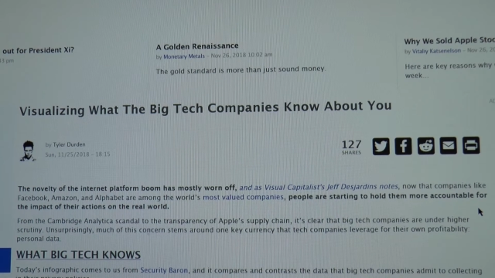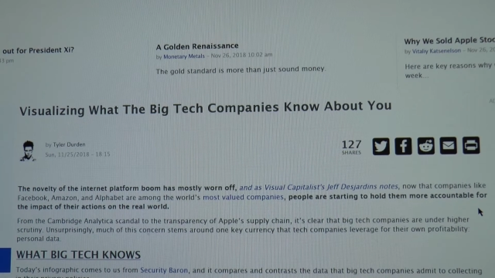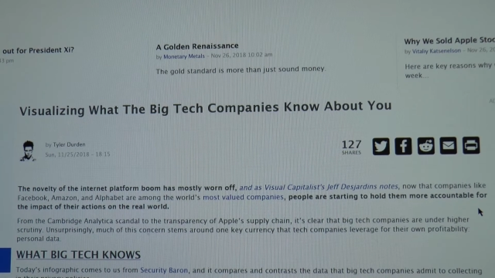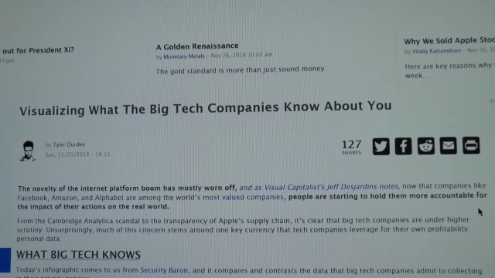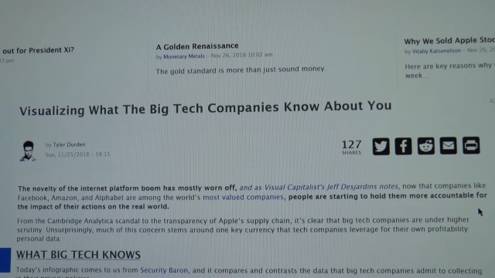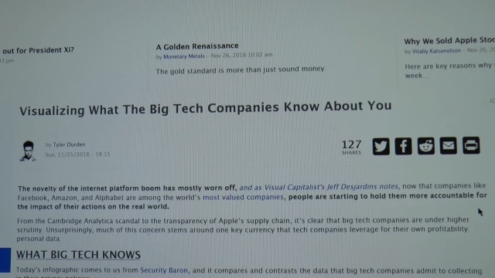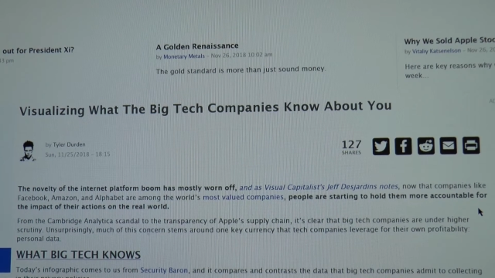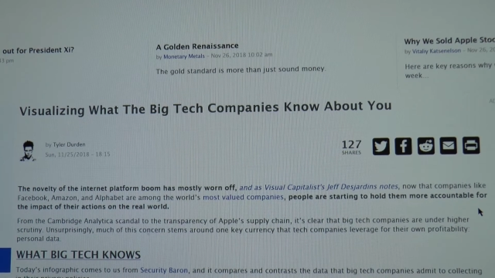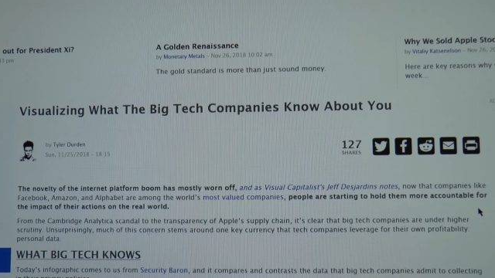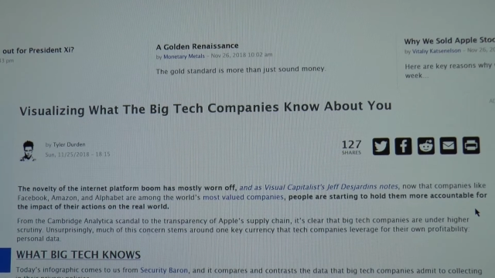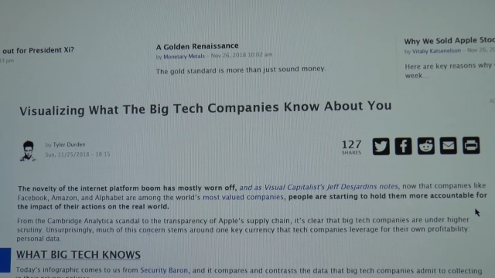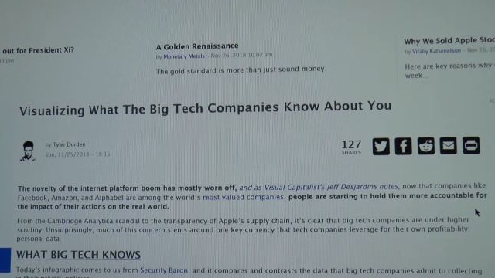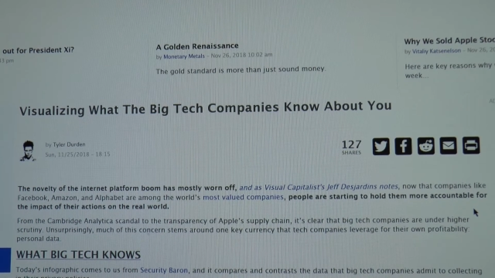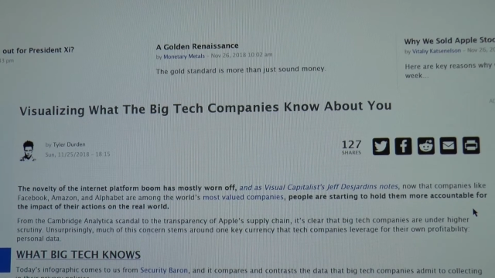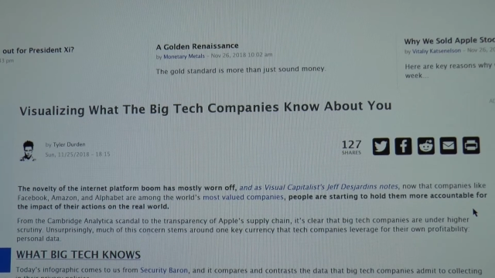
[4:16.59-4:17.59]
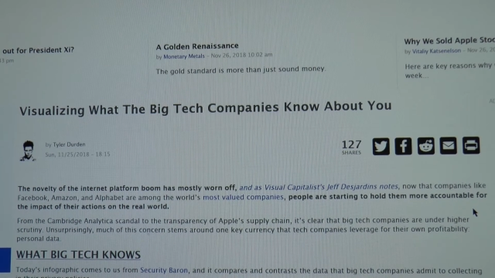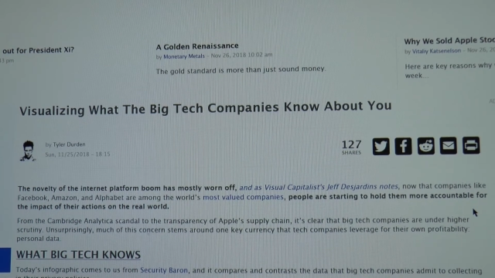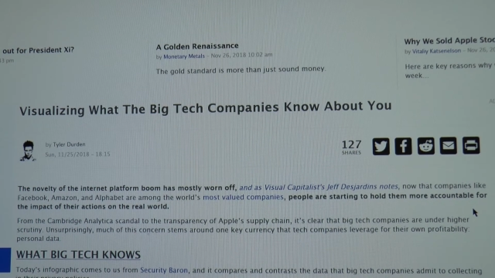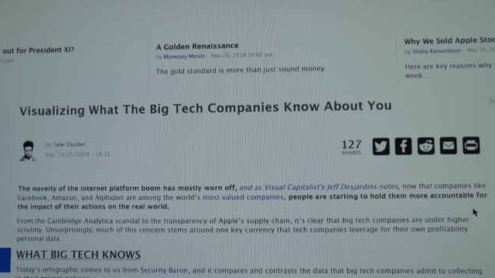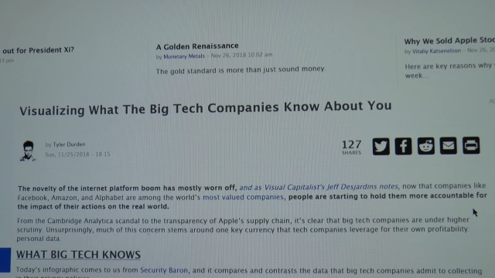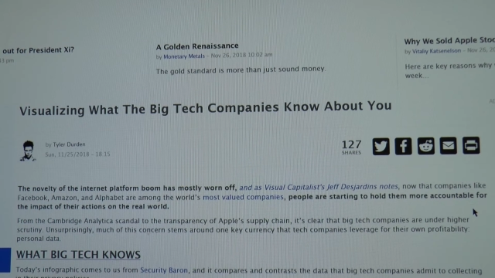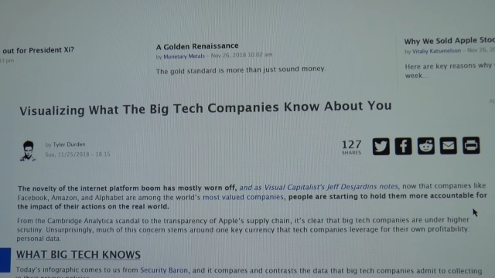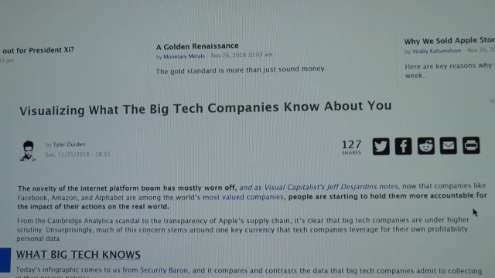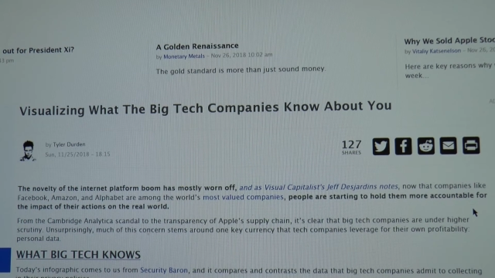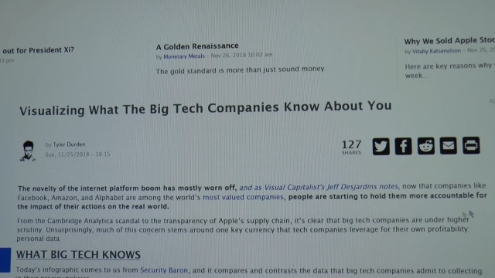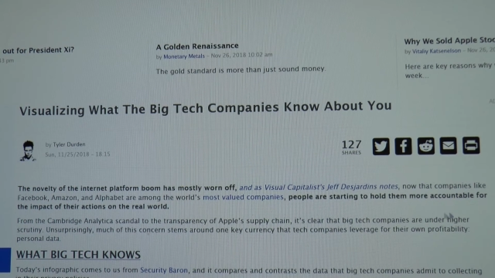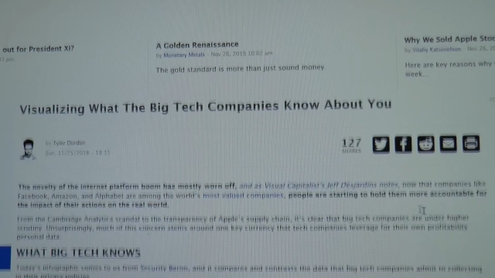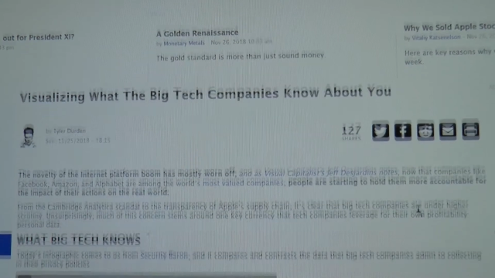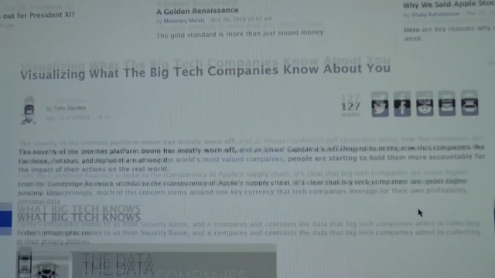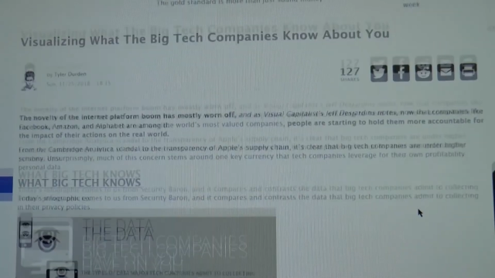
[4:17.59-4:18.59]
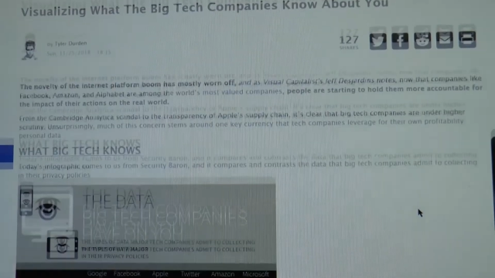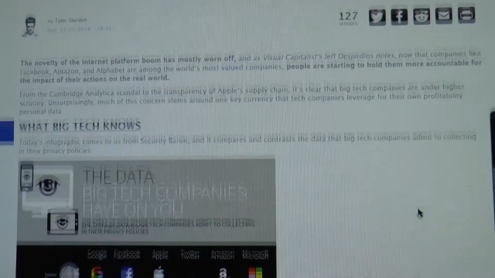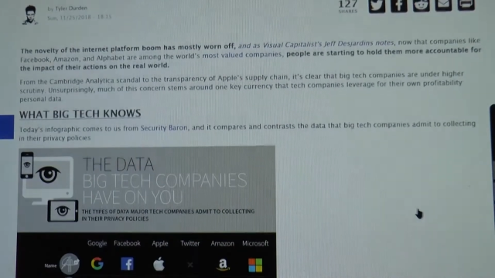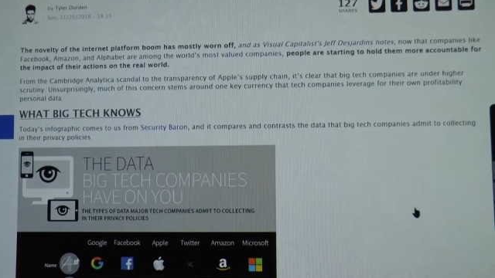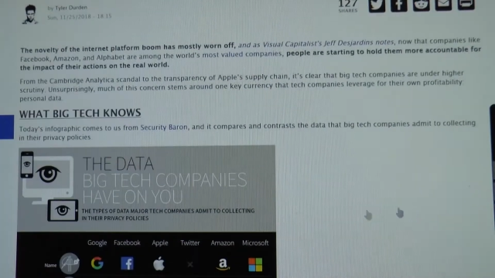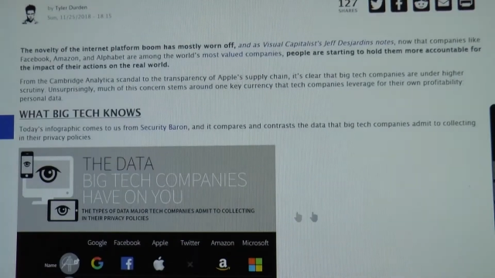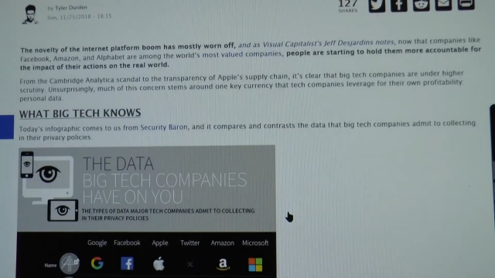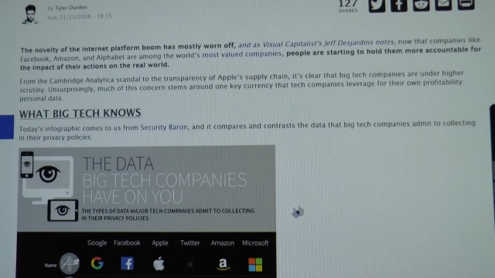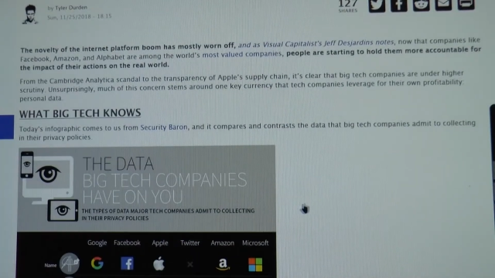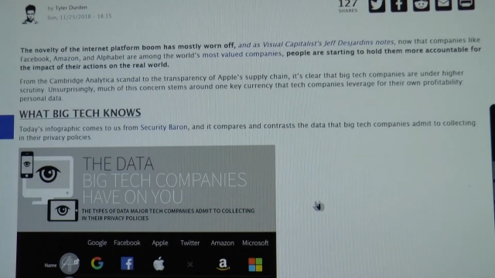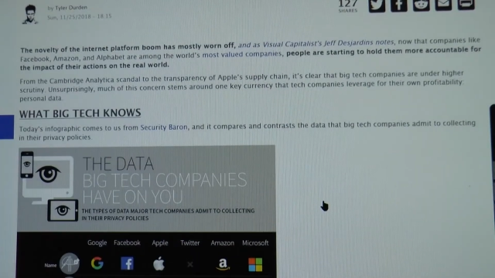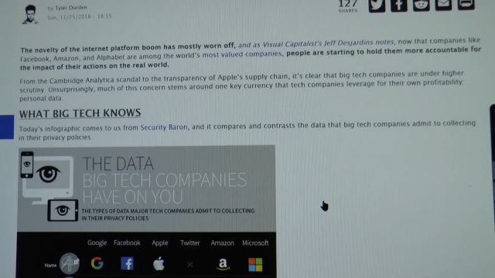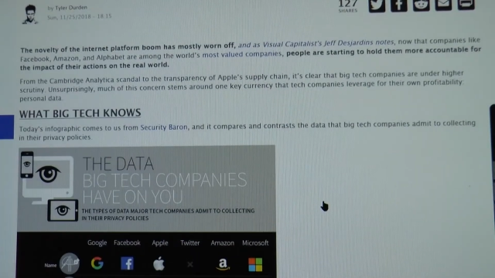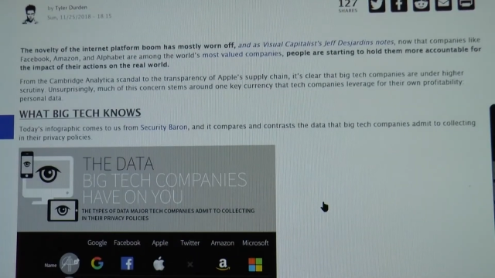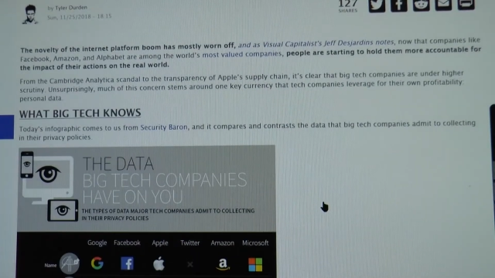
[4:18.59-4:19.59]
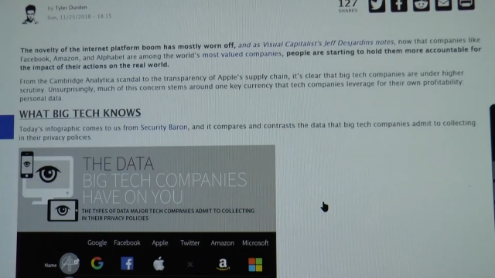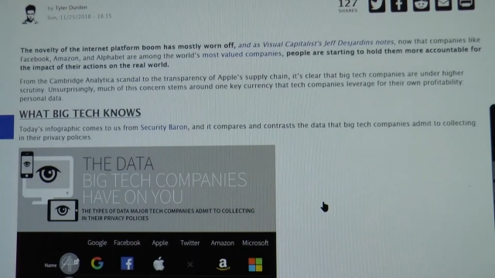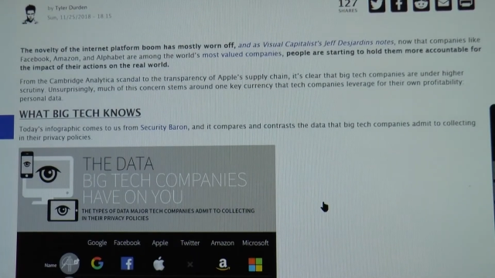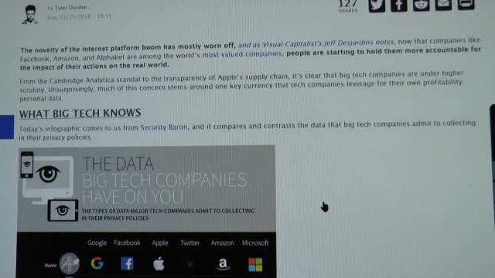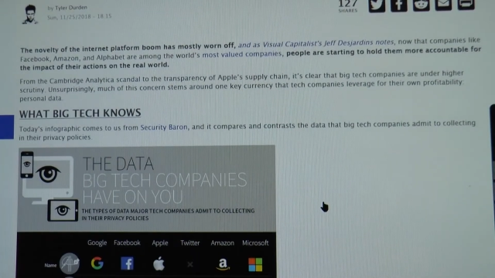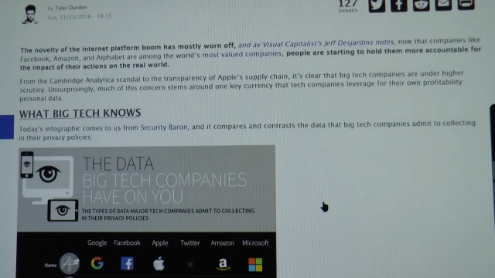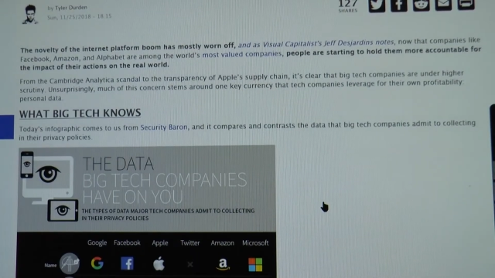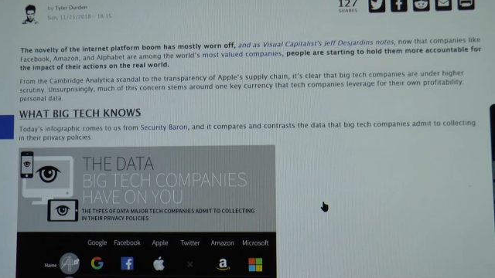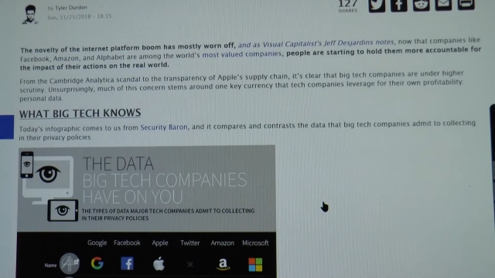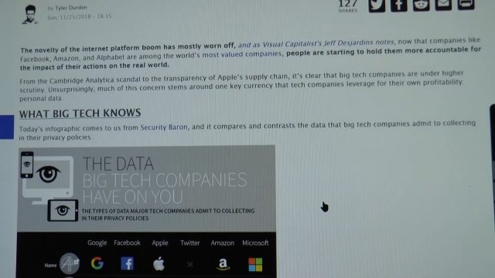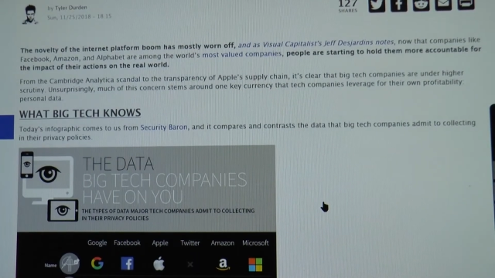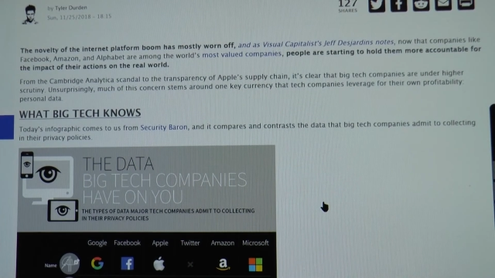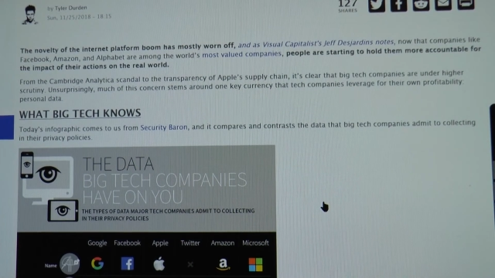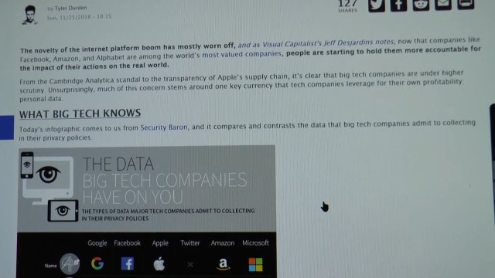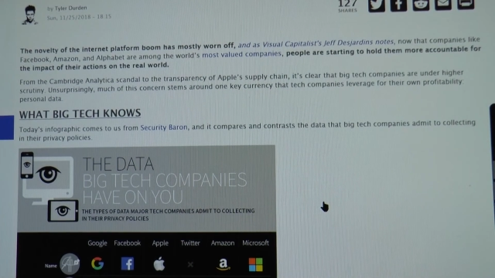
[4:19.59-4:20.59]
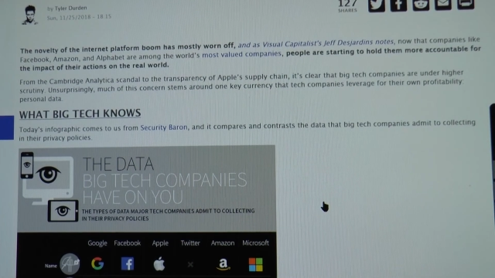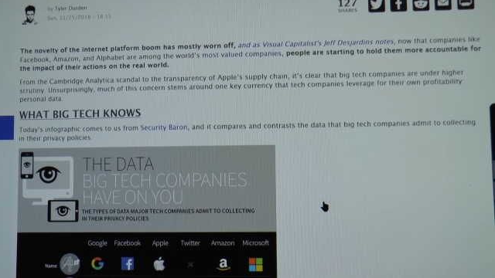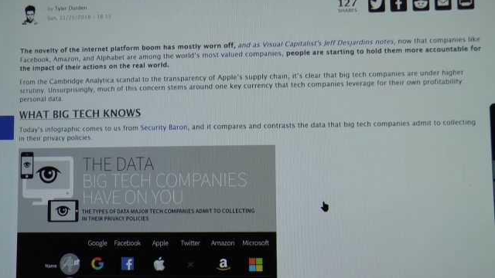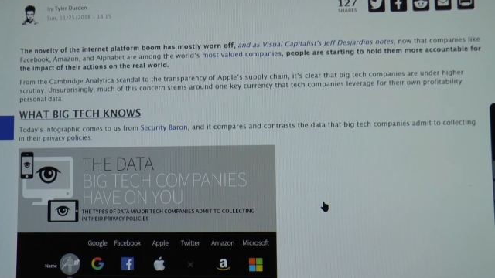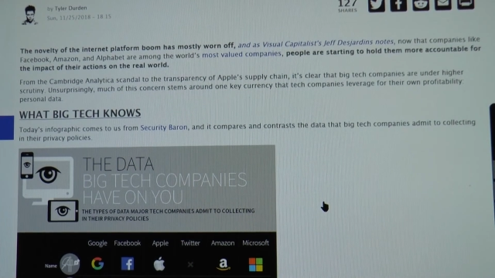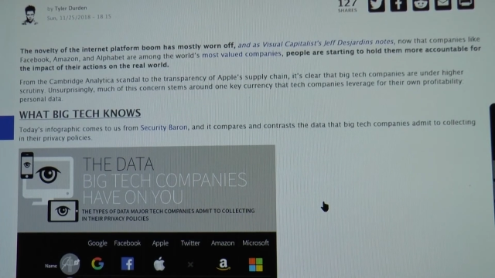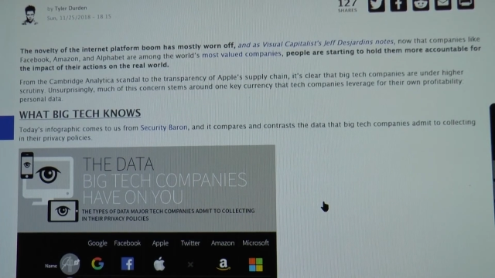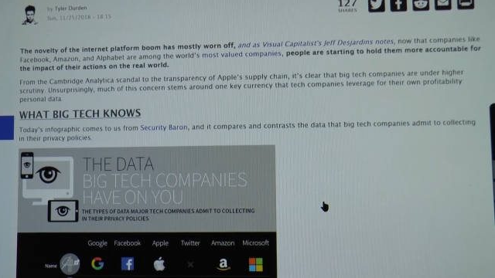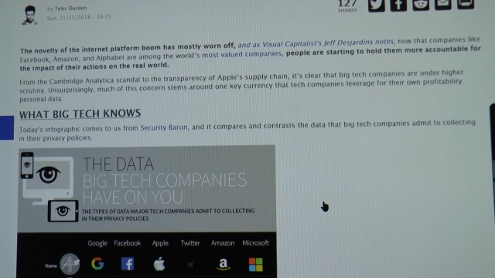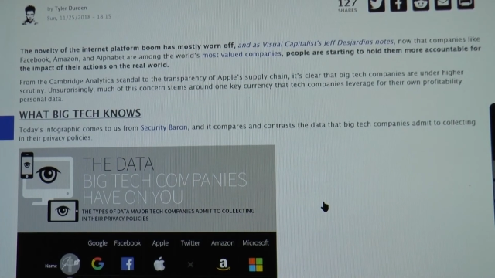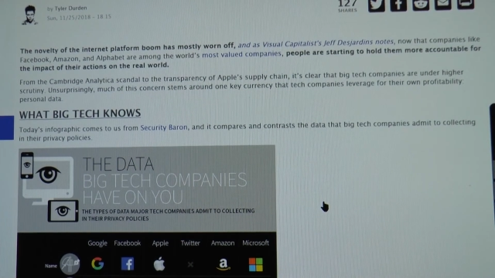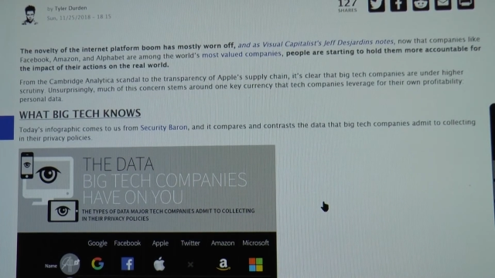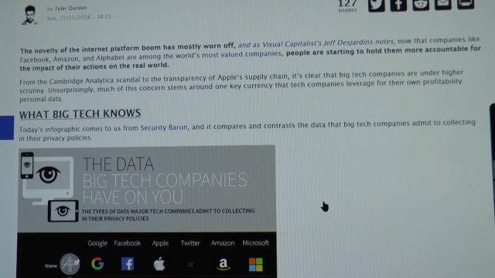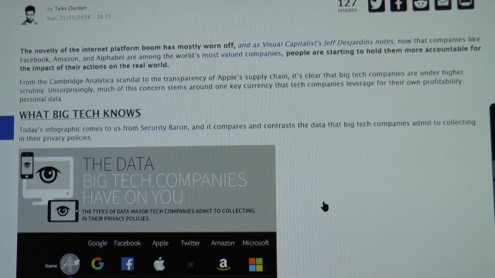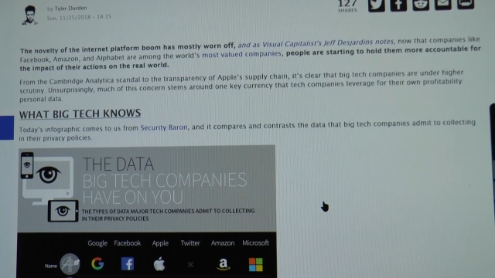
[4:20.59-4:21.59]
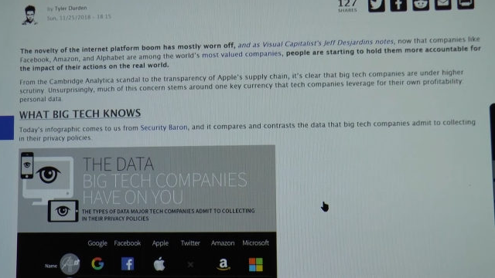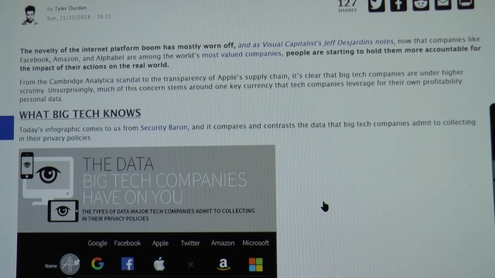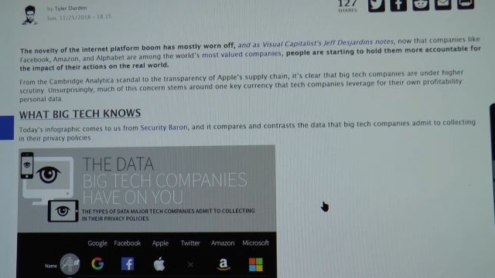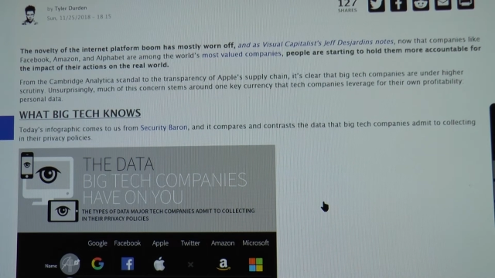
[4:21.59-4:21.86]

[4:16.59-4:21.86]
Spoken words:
No face is visible, so there are no lips to read.